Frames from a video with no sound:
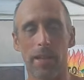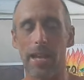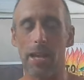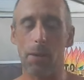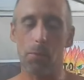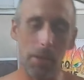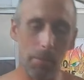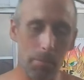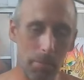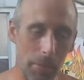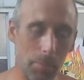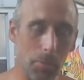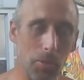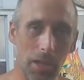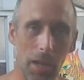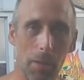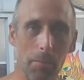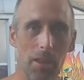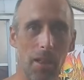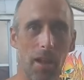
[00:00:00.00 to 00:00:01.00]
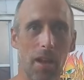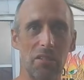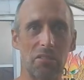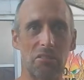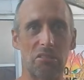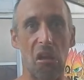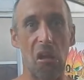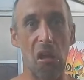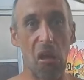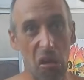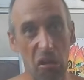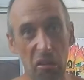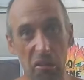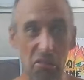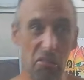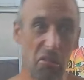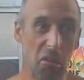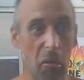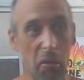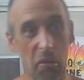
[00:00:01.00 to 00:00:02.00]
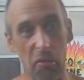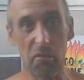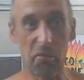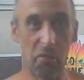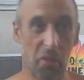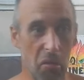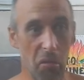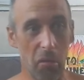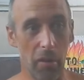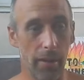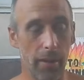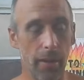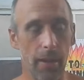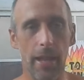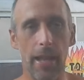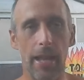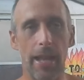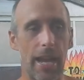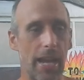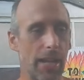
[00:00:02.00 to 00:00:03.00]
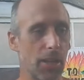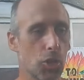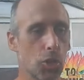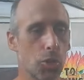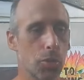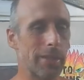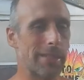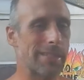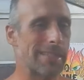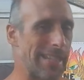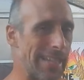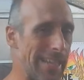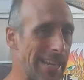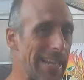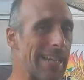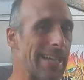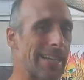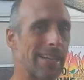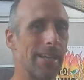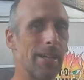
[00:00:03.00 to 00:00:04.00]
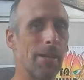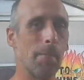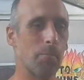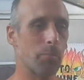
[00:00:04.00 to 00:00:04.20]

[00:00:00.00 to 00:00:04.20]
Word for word: And when people come along and say, "Hey, you don't know what you're doing," and critique